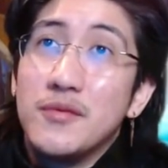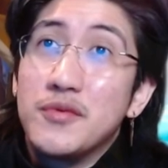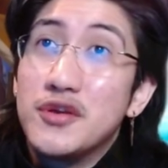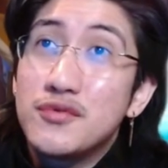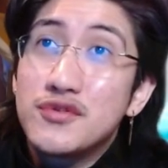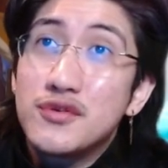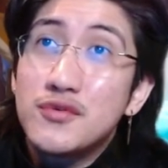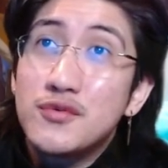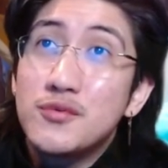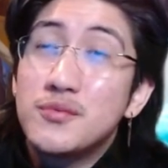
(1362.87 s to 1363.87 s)

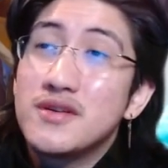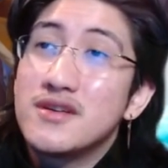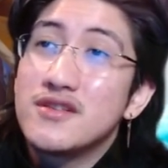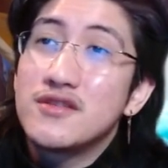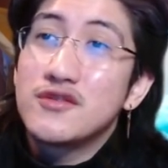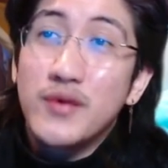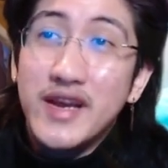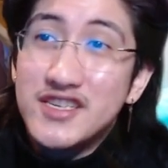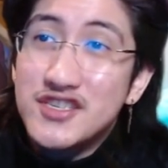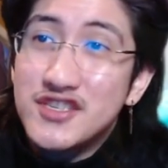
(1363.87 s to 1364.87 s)
YouTube,
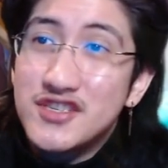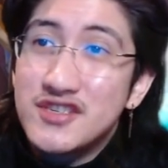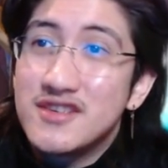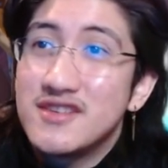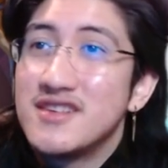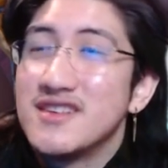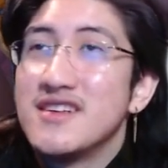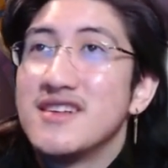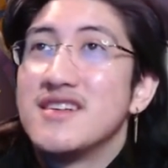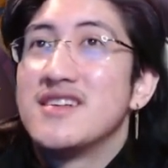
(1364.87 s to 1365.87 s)
Twitch,
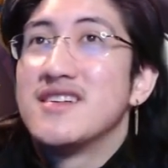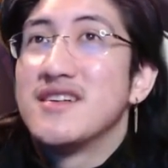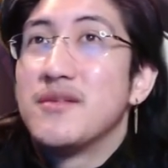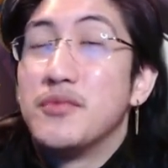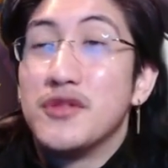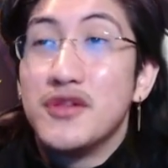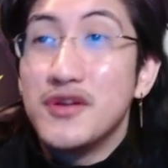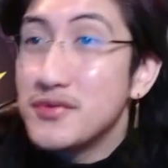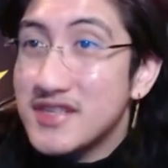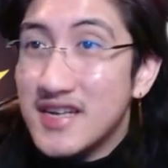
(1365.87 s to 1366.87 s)
Blue
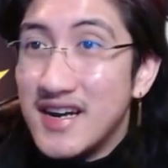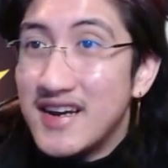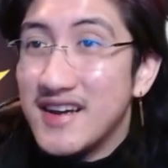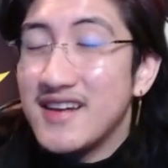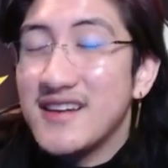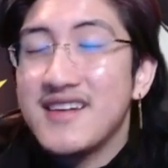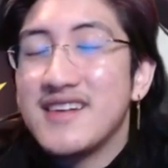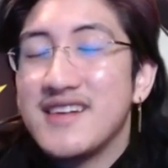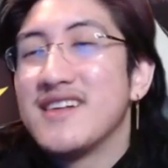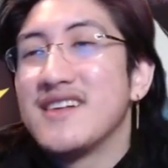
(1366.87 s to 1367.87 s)
Sky,
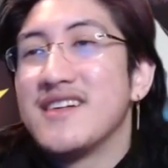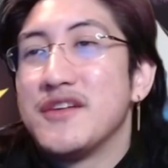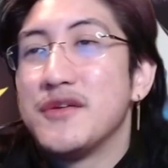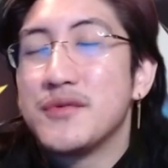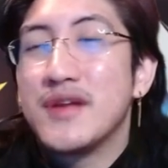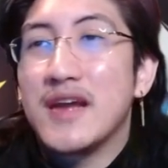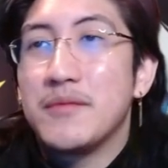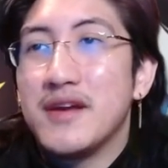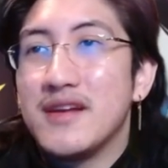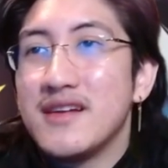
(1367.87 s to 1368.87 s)
you name
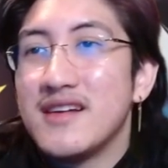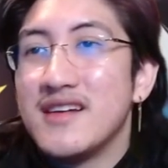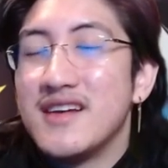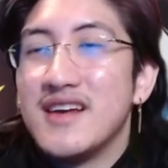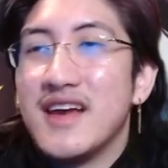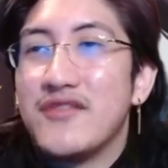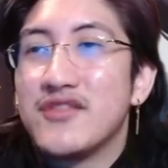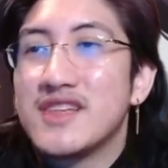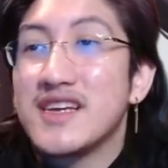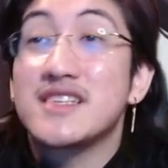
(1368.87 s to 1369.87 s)
it.
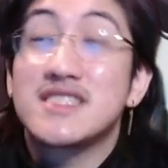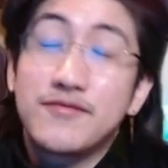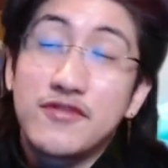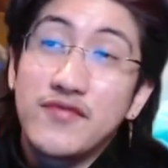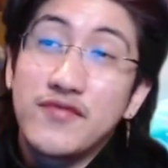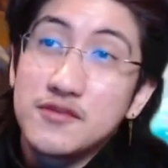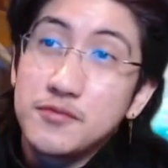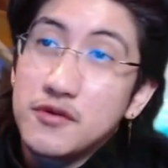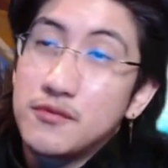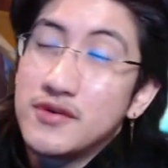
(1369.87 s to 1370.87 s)
Everything except for
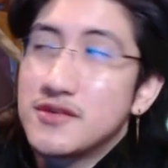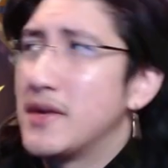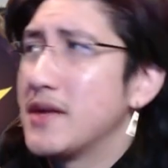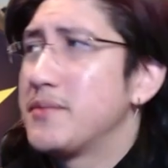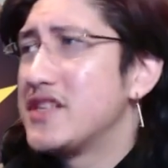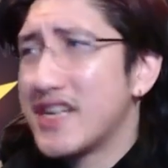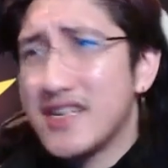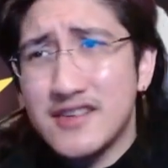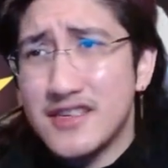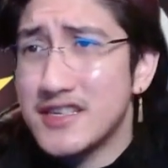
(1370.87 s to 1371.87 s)
Facebook, which might be
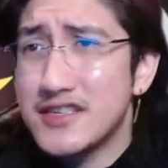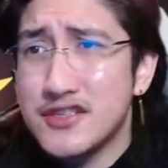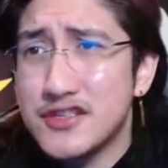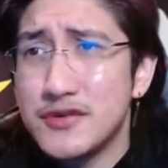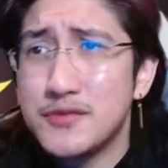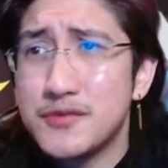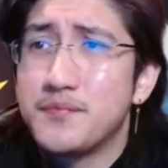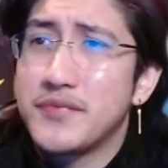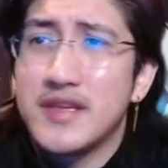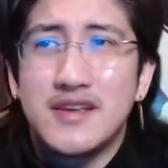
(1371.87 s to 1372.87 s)
changing soon,
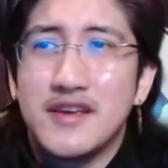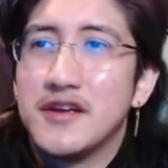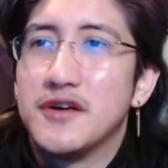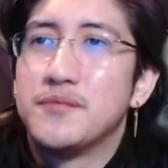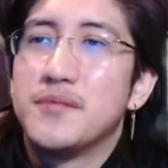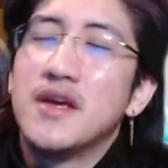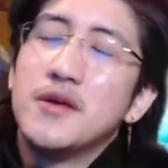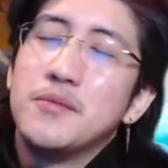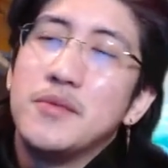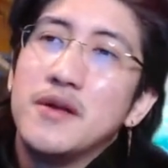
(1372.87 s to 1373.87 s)
you know,
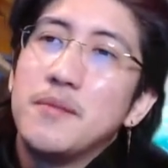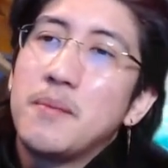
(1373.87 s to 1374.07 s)
but